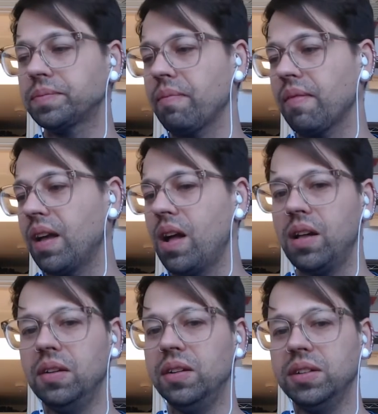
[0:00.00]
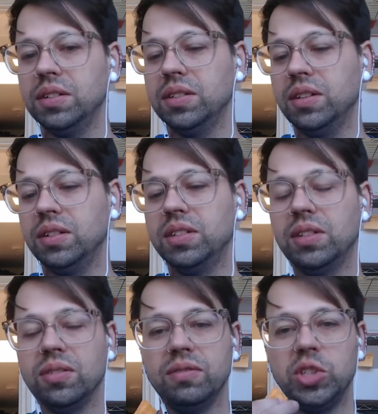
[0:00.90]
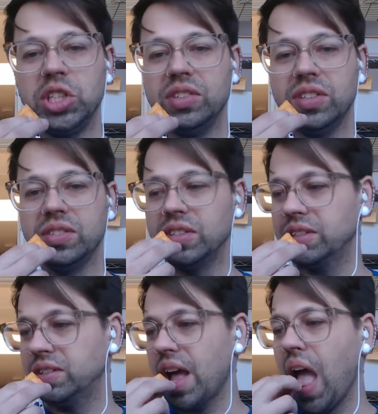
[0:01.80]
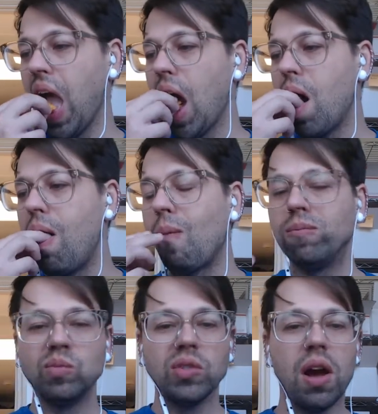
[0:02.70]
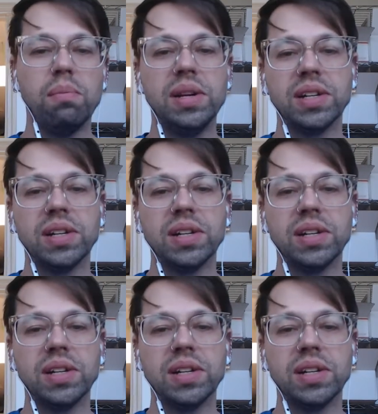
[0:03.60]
A dinner of Cheez-Its and a beer.